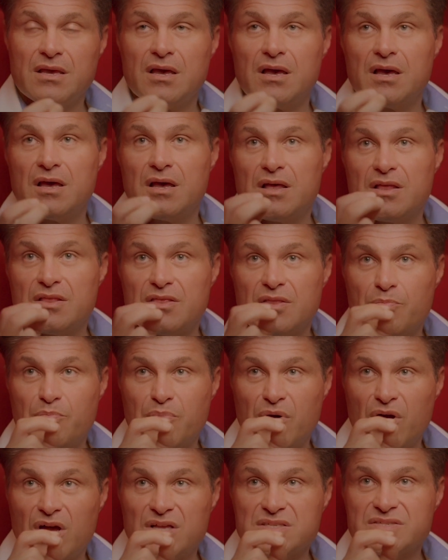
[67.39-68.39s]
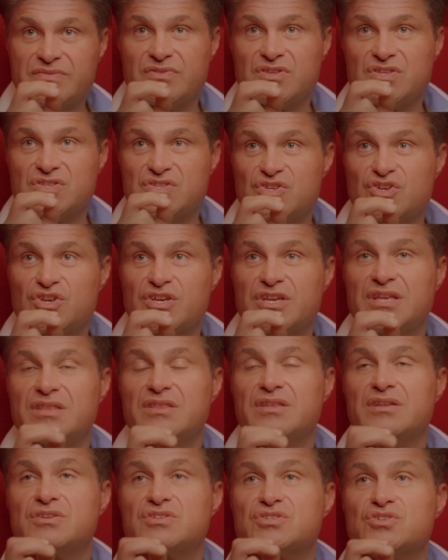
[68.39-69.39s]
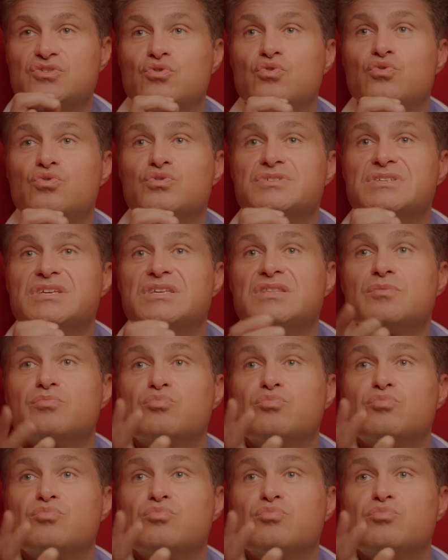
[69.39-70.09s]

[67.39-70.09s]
the part of the circuit that is causing